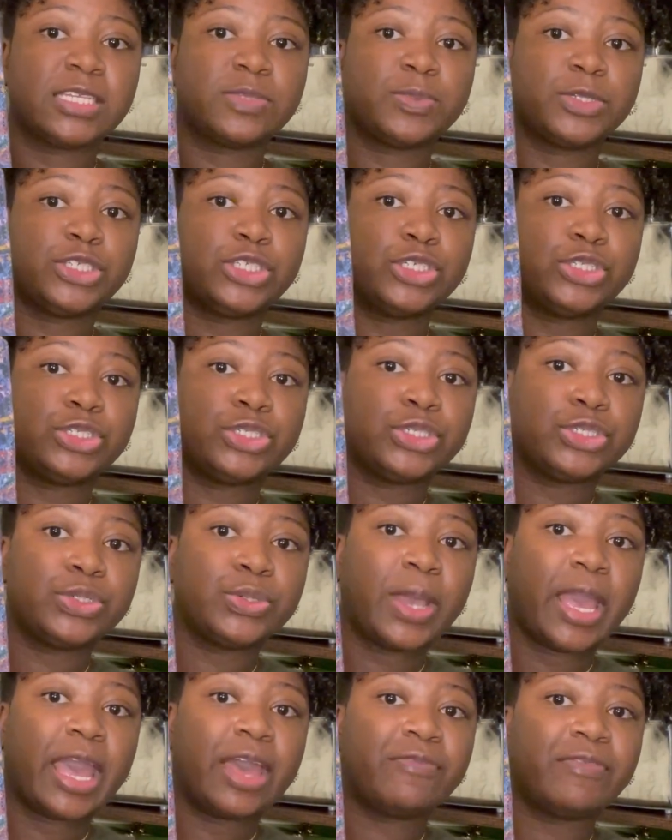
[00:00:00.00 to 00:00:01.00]
but you do
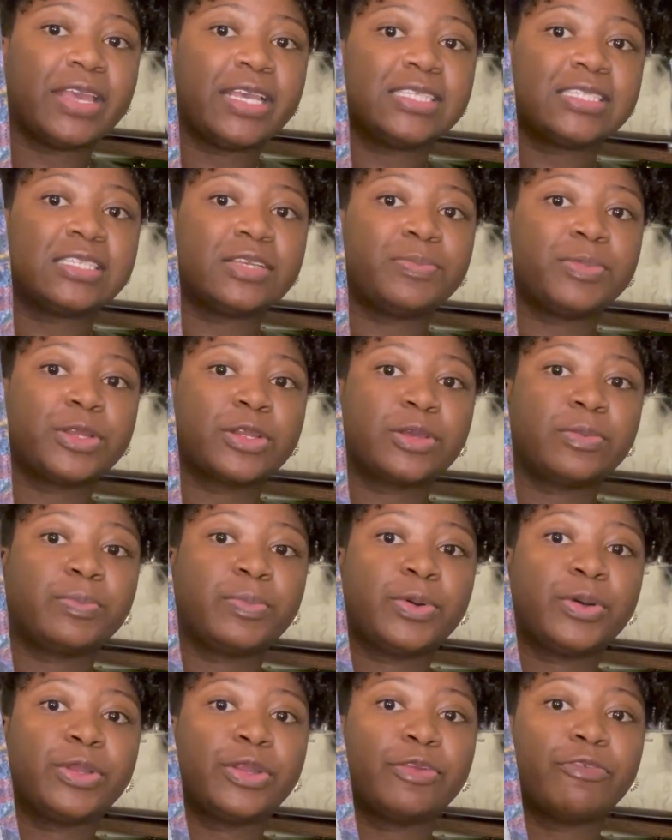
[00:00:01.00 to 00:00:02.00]
have a zippered
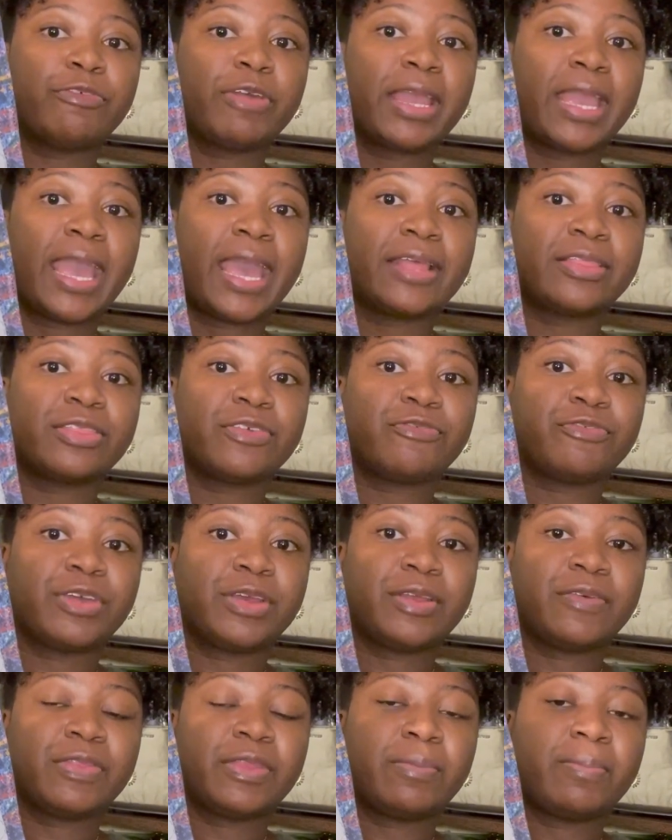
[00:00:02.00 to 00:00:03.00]
component right at the
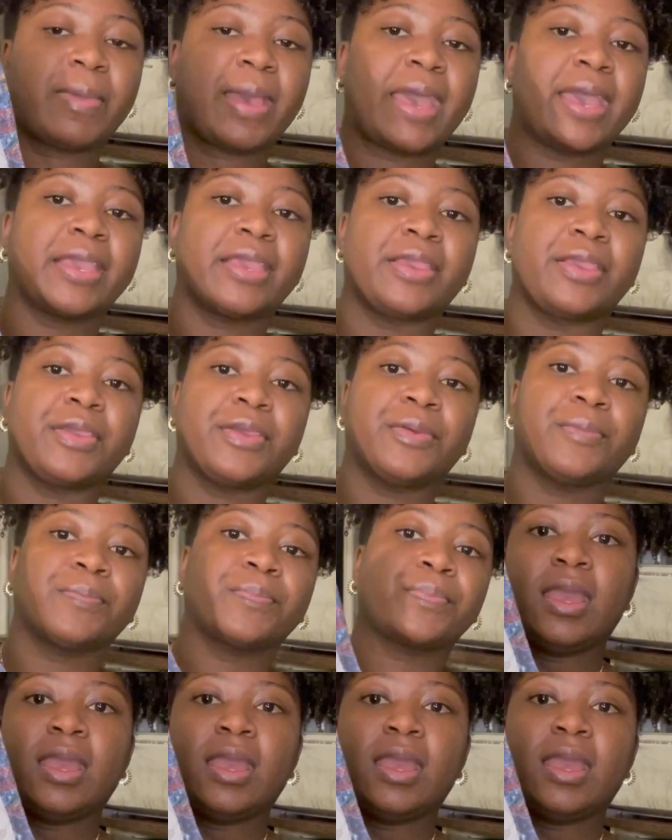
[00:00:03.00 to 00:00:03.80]
front of the bag here.